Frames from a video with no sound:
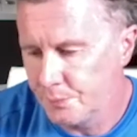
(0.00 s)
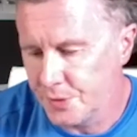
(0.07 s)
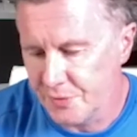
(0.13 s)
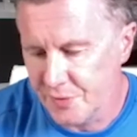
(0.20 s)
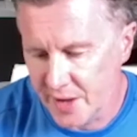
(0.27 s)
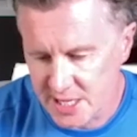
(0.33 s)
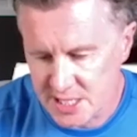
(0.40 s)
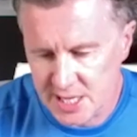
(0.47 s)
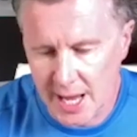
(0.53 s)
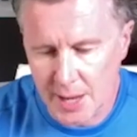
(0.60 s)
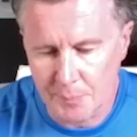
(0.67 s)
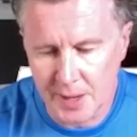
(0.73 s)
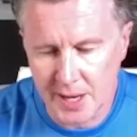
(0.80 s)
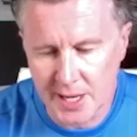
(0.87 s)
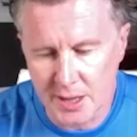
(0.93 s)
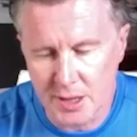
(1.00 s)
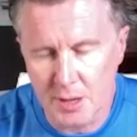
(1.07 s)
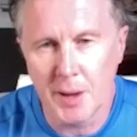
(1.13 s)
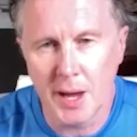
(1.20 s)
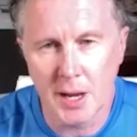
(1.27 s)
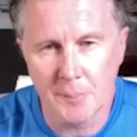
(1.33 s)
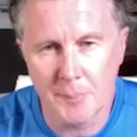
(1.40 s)
the first leg being in the
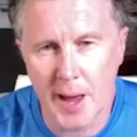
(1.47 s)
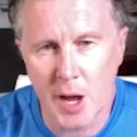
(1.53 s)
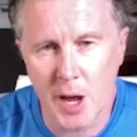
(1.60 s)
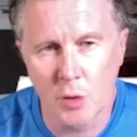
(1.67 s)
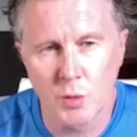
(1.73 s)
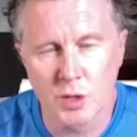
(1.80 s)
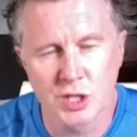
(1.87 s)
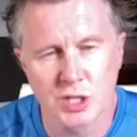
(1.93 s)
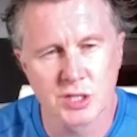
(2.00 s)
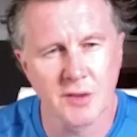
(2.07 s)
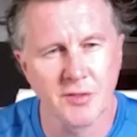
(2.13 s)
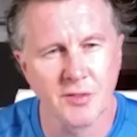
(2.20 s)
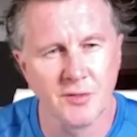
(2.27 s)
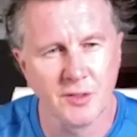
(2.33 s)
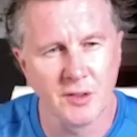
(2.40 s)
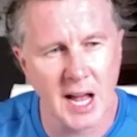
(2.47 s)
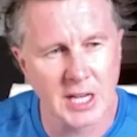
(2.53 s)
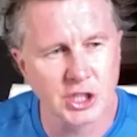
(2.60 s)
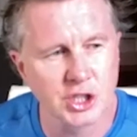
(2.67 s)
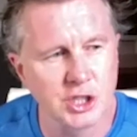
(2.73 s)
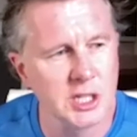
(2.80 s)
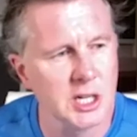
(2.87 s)
Bernabeu, which is different from
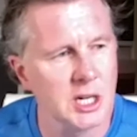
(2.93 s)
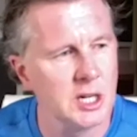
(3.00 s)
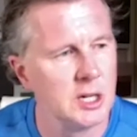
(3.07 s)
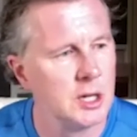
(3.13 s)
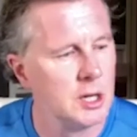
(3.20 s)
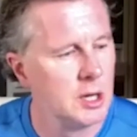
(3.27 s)
last year,